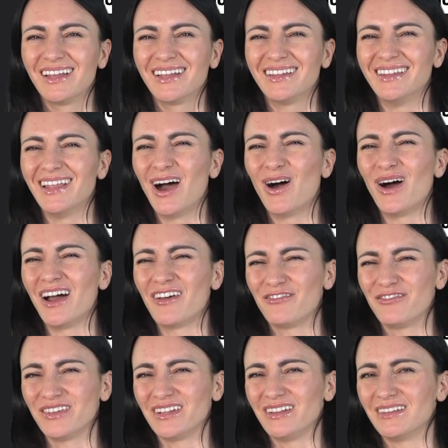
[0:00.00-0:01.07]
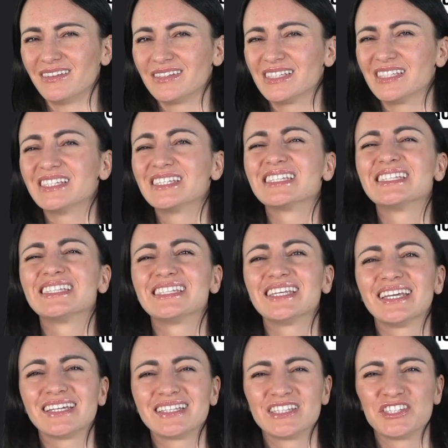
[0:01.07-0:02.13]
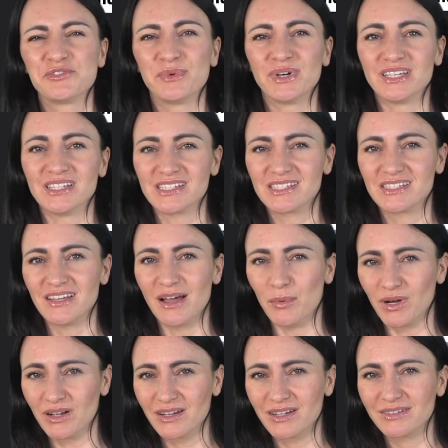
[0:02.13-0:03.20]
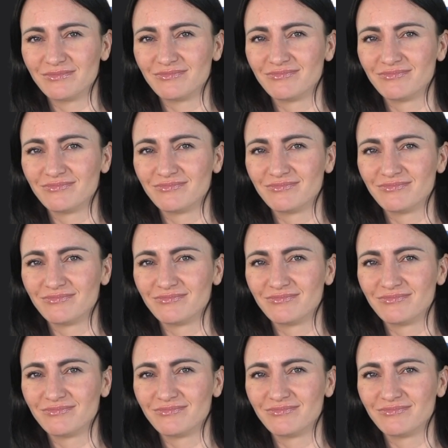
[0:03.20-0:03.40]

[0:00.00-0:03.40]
Now I feel sick to my stomach.